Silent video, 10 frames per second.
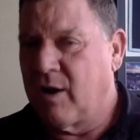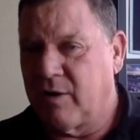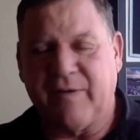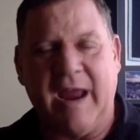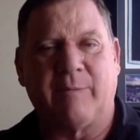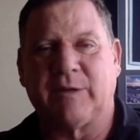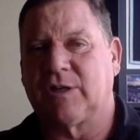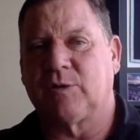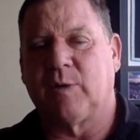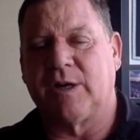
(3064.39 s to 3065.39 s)
her family
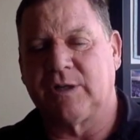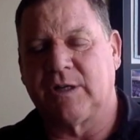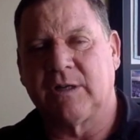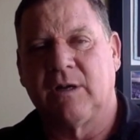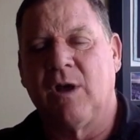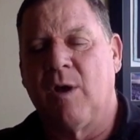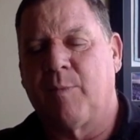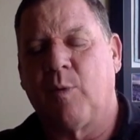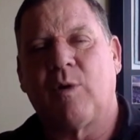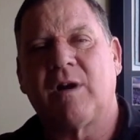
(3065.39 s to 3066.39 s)
situation is,
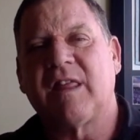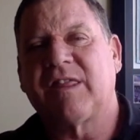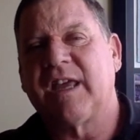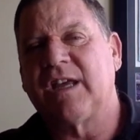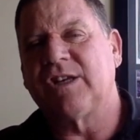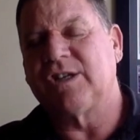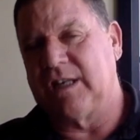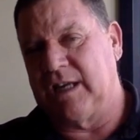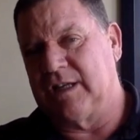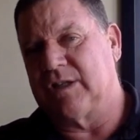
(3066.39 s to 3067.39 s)
but what are the things she
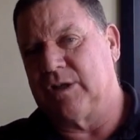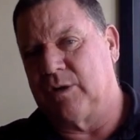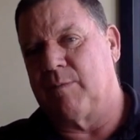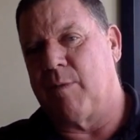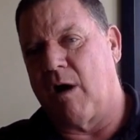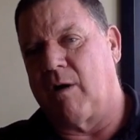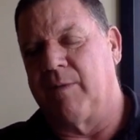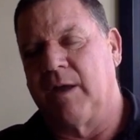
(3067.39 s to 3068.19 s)
needs to do tomorrow?